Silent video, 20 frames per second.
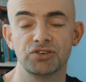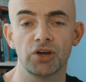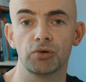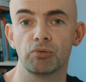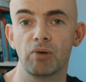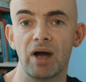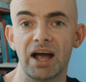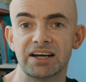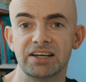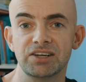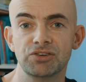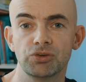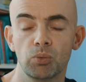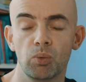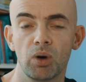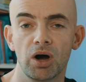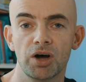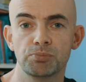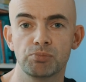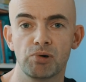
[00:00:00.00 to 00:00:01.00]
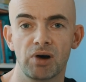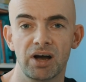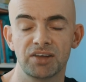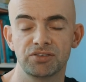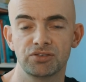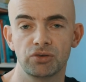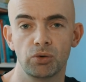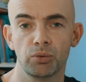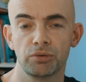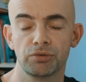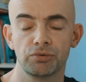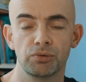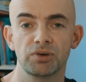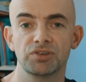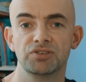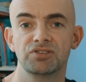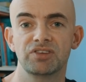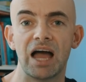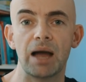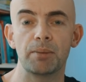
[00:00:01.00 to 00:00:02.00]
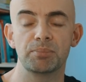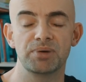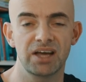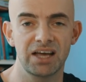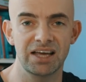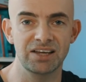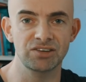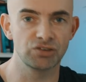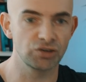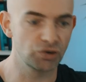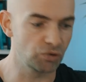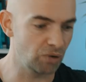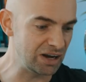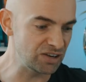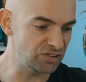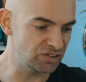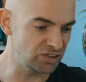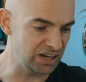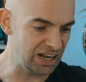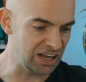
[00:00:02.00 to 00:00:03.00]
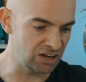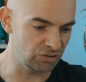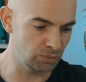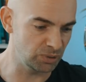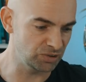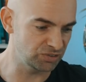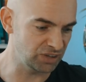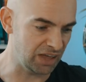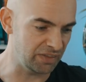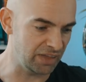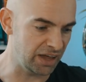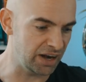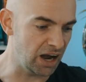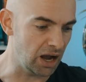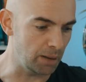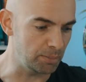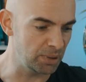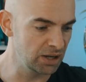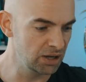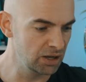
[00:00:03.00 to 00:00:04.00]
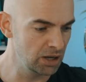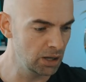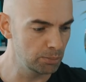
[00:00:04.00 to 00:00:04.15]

directly to WordPress or through a Zapier integration if we set that up.